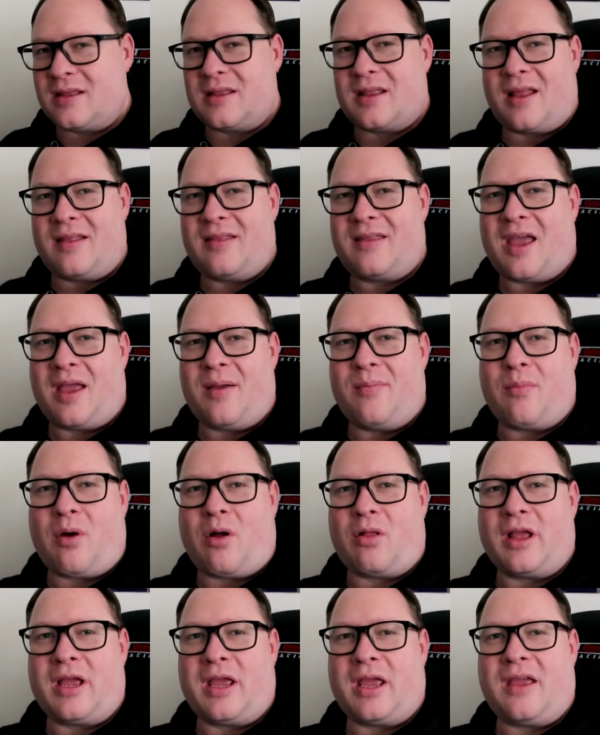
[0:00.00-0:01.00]
Then take
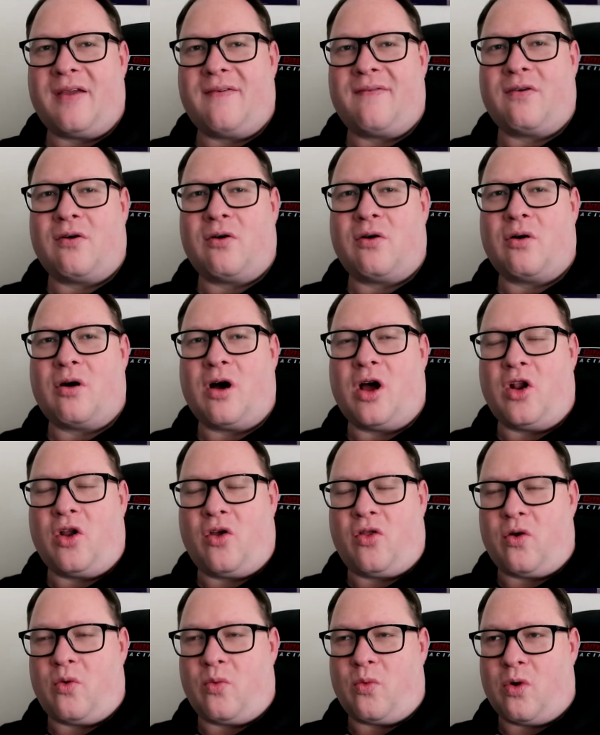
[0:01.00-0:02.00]
Molly for
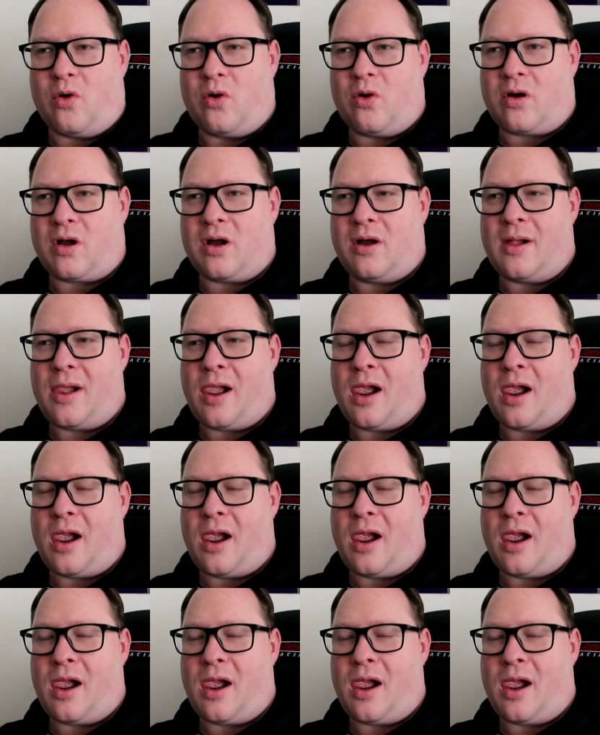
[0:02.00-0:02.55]
another walk.